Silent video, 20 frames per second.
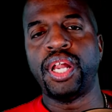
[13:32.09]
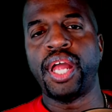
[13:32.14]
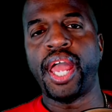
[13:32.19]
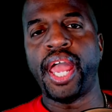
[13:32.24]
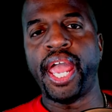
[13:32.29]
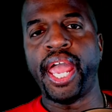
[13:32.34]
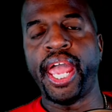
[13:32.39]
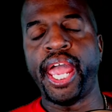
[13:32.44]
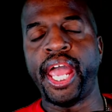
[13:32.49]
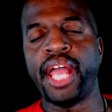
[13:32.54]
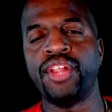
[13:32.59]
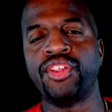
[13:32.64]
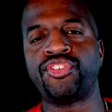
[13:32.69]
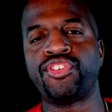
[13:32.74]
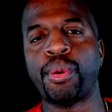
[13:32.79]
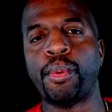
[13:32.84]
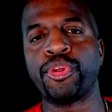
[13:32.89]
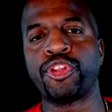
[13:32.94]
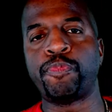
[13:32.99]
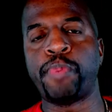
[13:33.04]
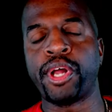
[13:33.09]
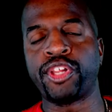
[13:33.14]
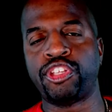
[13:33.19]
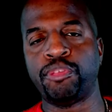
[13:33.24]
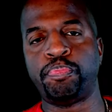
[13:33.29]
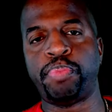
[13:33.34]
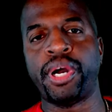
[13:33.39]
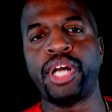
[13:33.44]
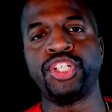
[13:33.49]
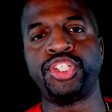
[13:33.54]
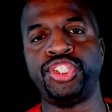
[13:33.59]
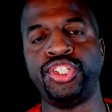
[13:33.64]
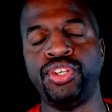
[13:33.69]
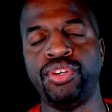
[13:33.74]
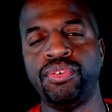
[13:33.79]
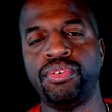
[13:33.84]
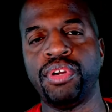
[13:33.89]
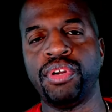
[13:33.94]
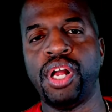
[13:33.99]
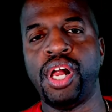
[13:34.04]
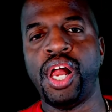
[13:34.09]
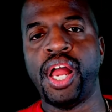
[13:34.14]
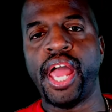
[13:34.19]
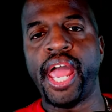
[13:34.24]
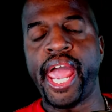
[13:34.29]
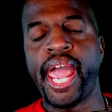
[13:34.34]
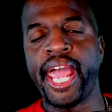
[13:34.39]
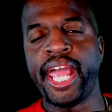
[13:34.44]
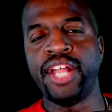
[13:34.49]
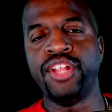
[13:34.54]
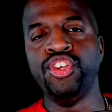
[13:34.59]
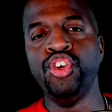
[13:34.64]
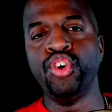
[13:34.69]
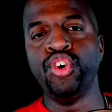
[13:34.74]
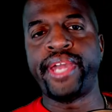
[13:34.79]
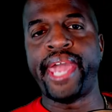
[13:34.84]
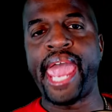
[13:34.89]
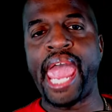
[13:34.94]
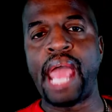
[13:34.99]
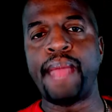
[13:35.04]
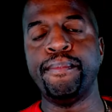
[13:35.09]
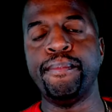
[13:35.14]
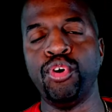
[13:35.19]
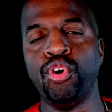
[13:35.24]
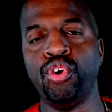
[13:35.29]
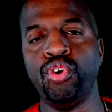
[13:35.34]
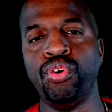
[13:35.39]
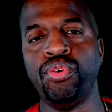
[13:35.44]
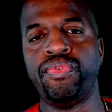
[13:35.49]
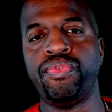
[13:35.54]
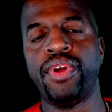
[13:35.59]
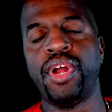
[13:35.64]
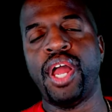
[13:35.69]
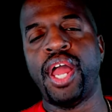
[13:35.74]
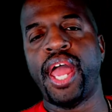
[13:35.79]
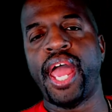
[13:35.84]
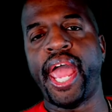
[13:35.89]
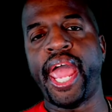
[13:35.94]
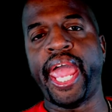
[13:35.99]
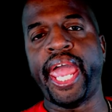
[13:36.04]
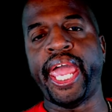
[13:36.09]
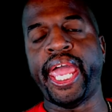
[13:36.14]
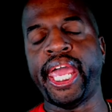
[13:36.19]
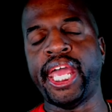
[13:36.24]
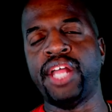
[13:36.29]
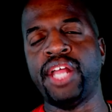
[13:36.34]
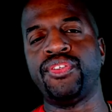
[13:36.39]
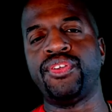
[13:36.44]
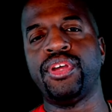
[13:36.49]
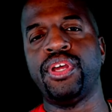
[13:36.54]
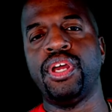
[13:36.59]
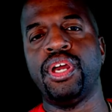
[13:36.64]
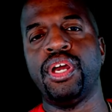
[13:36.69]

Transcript: and someone's about to punch you and you can't move and